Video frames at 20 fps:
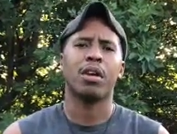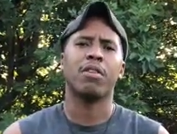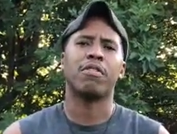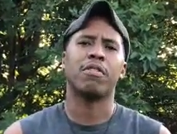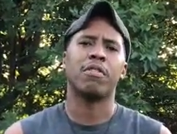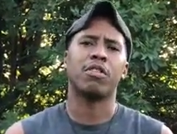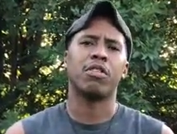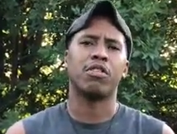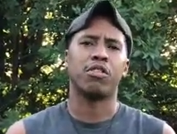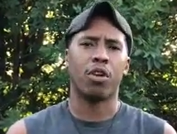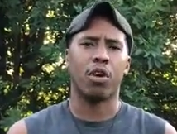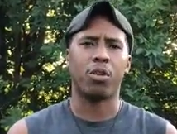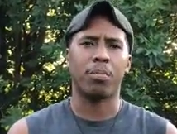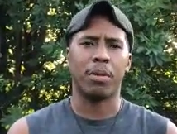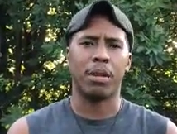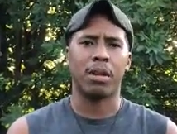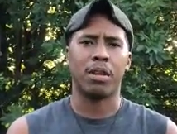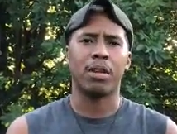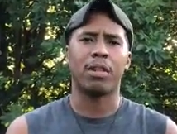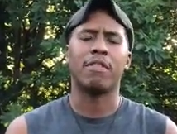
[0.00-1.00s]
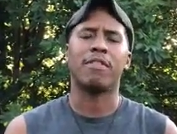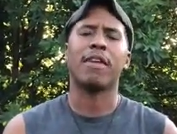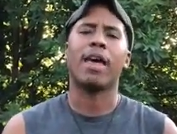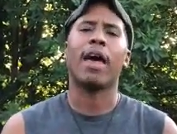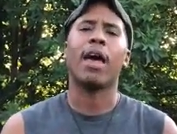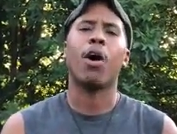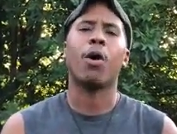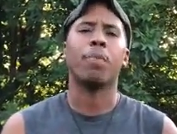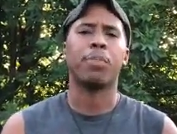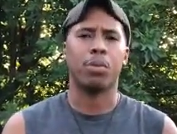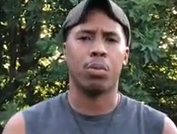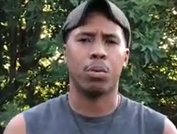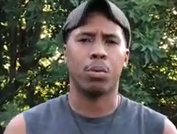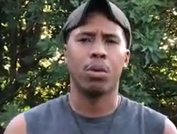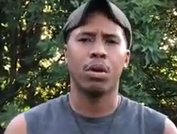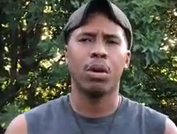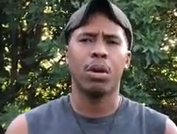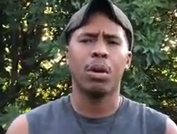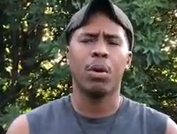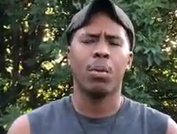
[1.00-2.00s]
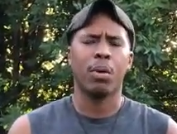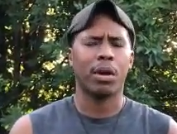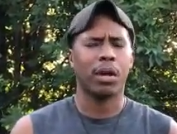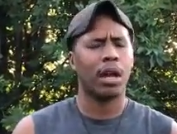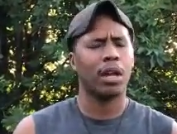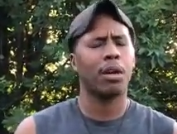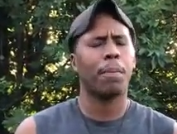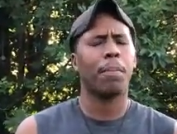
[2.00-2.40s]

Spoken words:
is to determine, to help you, what